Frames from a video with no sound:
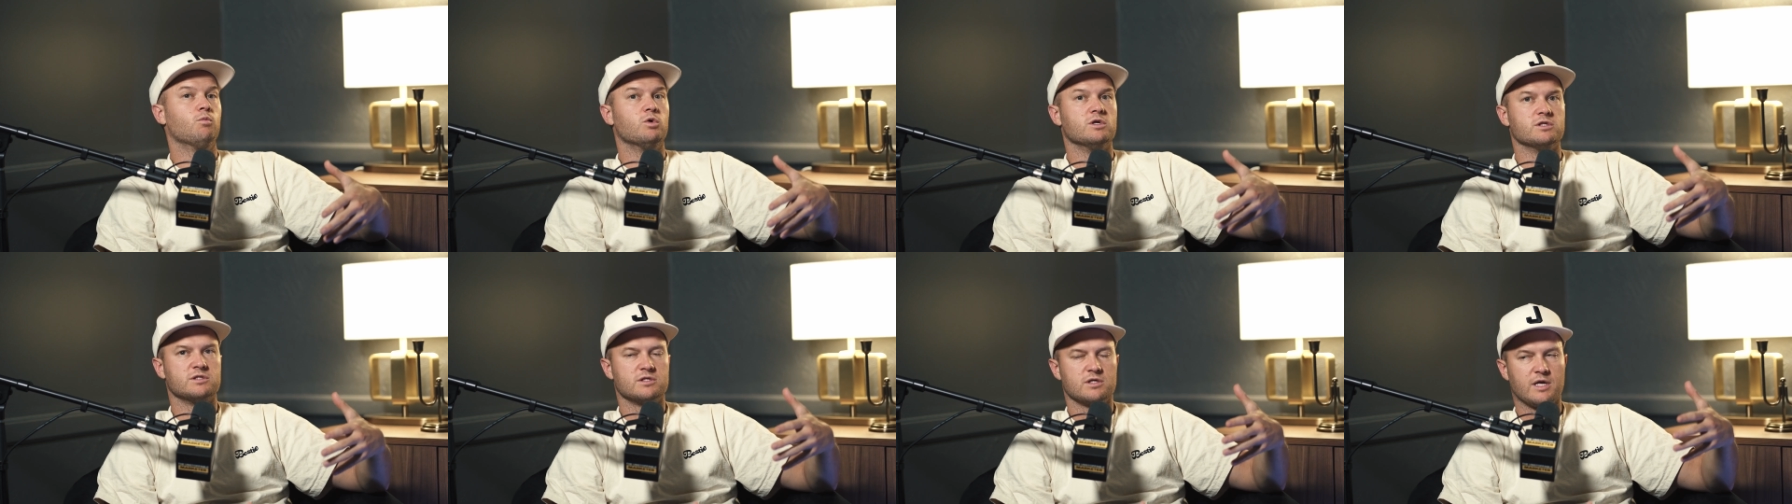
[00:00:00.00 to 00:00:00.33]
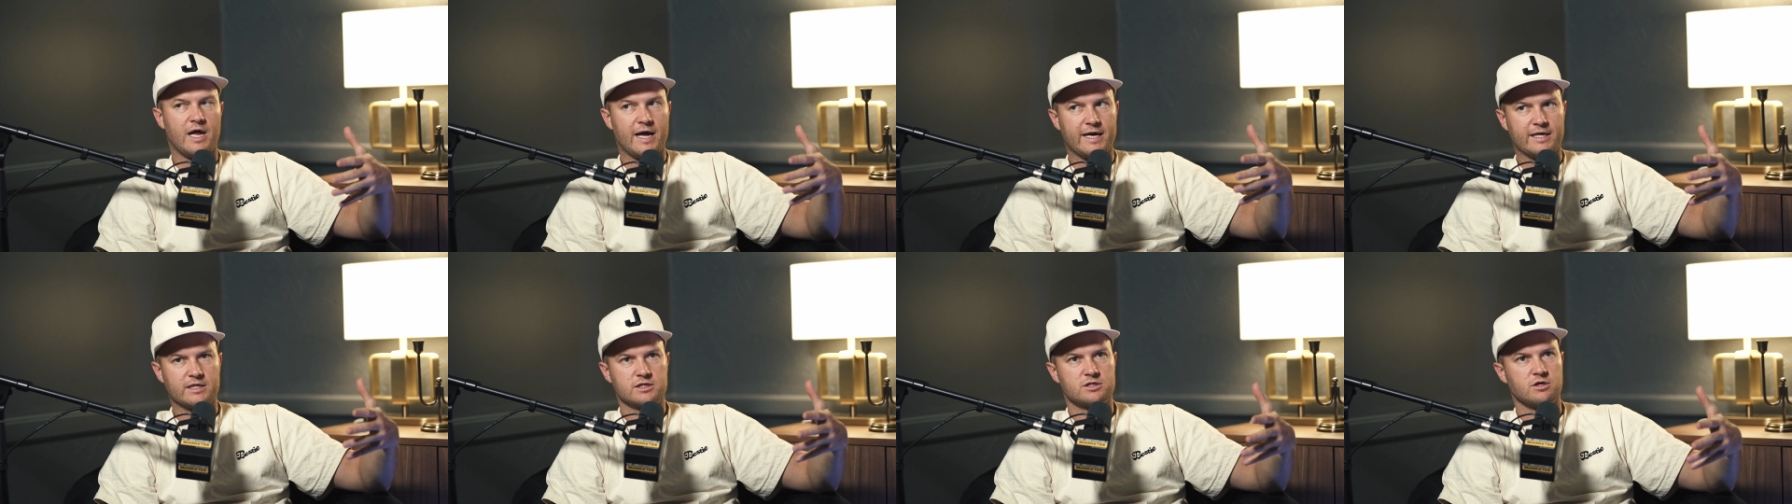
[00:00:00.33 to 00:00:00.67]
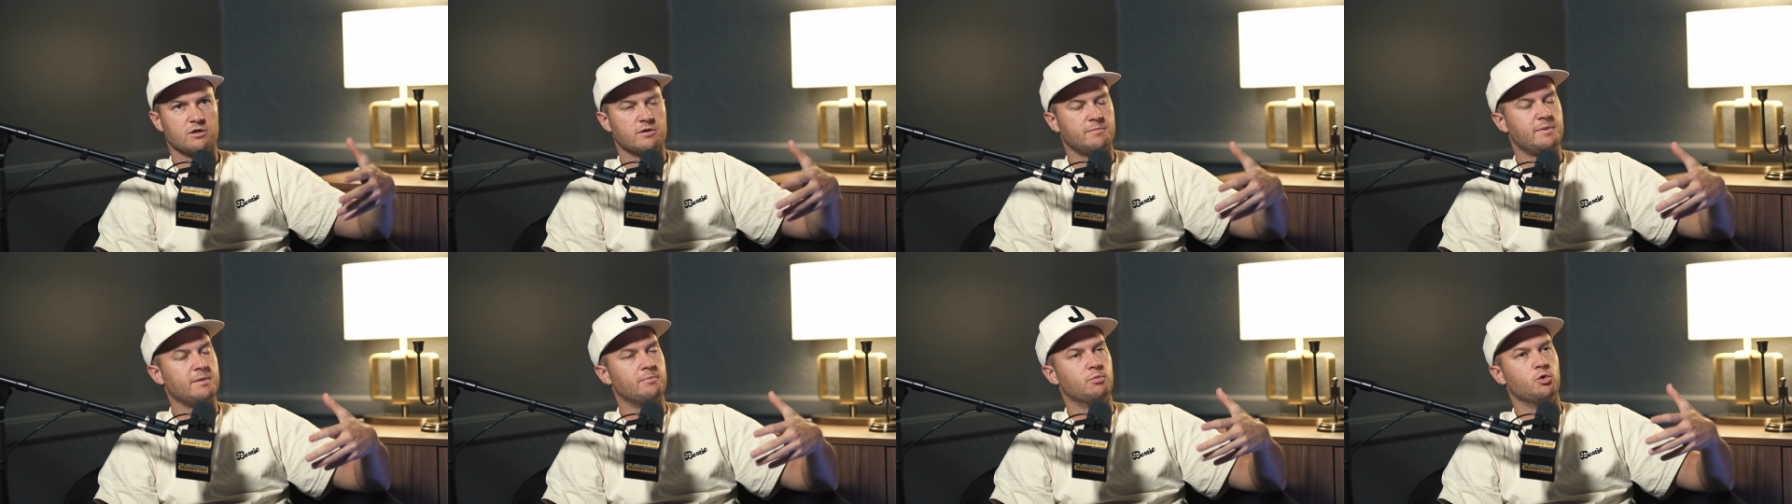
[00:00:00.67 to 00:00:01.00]
was like, so
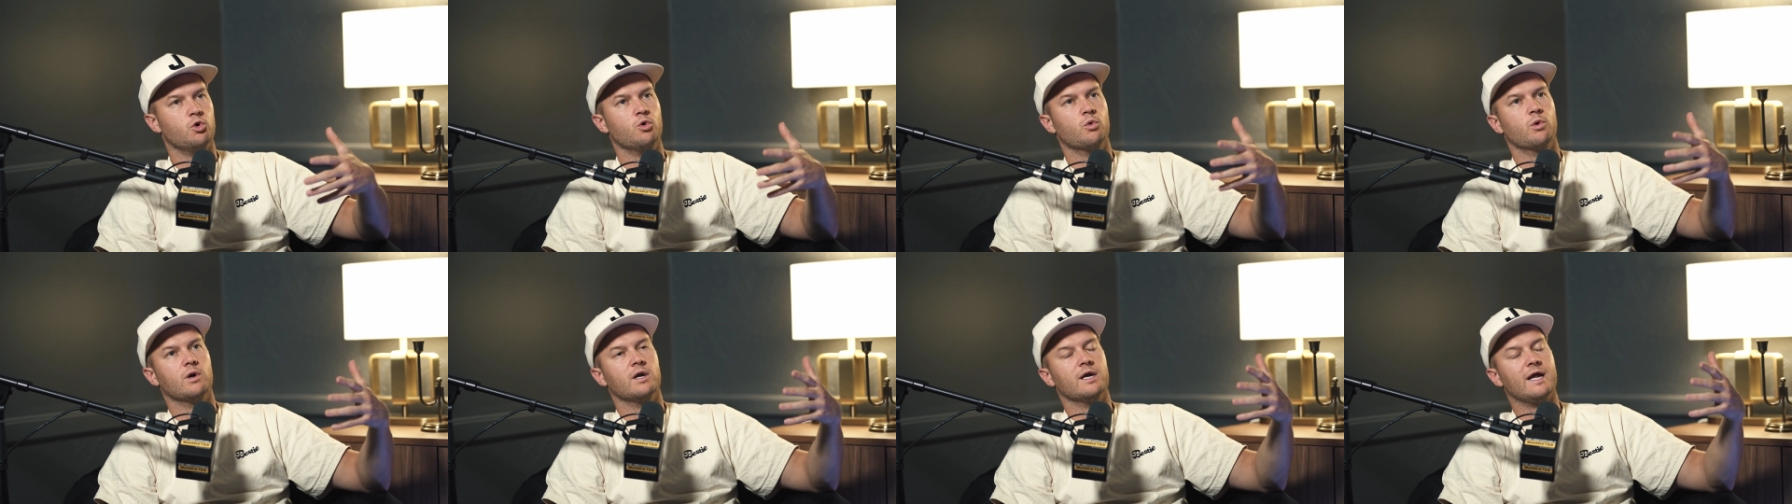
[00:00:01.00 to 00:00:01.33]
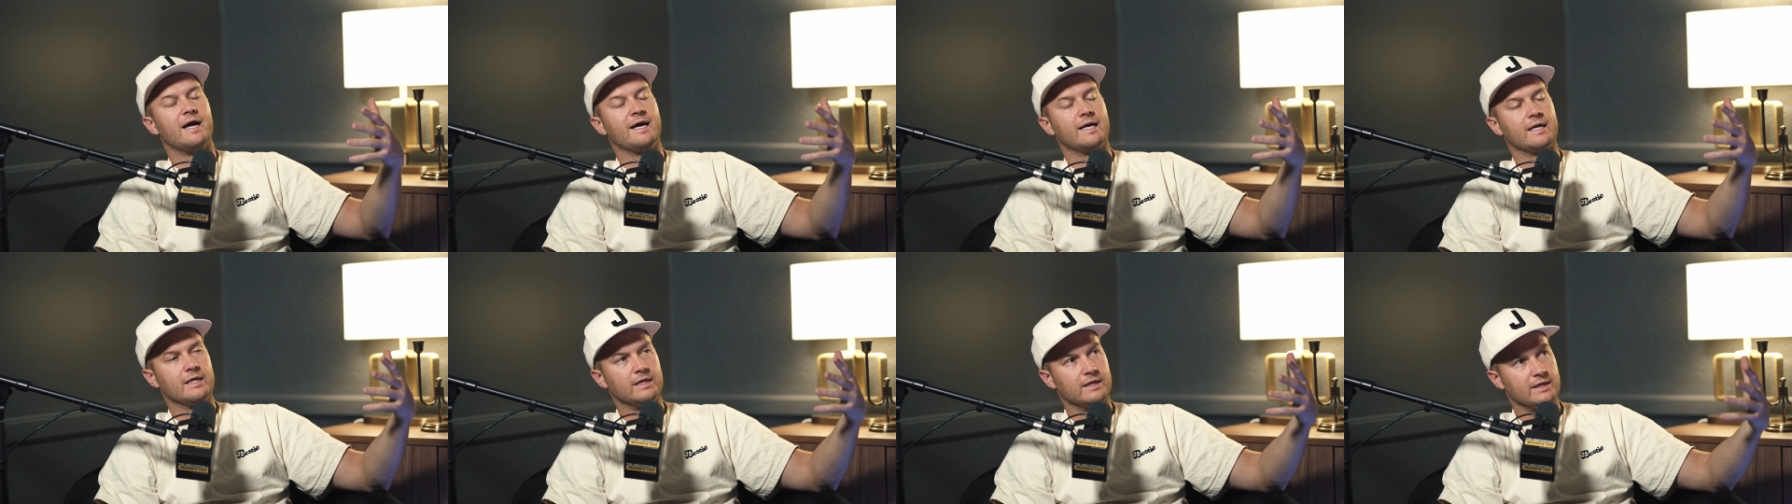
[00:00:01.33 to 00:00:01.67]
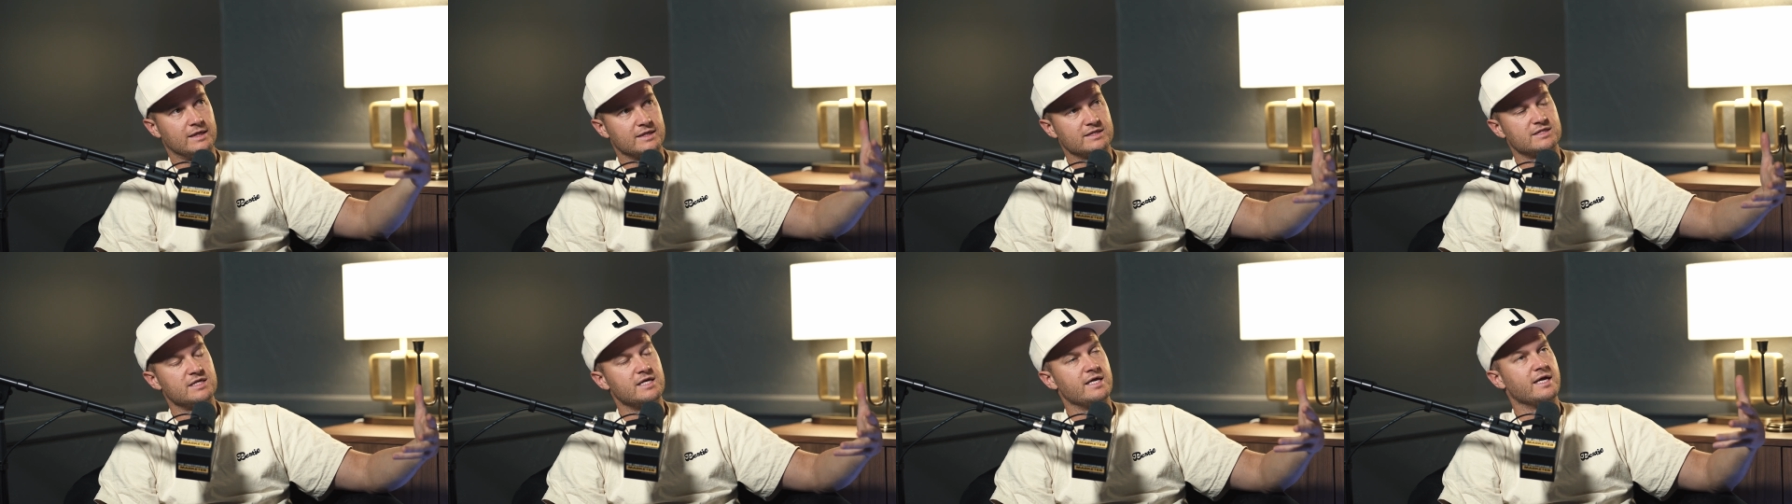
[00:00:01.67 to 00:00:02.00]
the people who were like
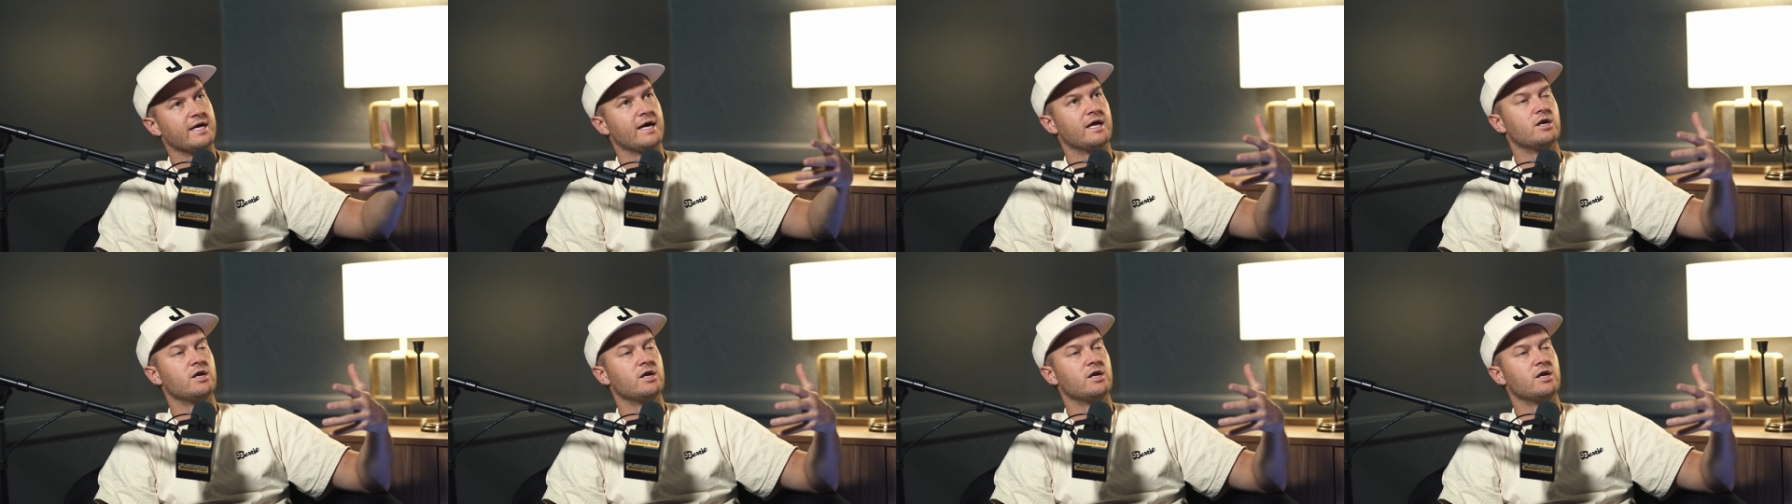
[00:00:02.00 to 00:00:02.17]
listening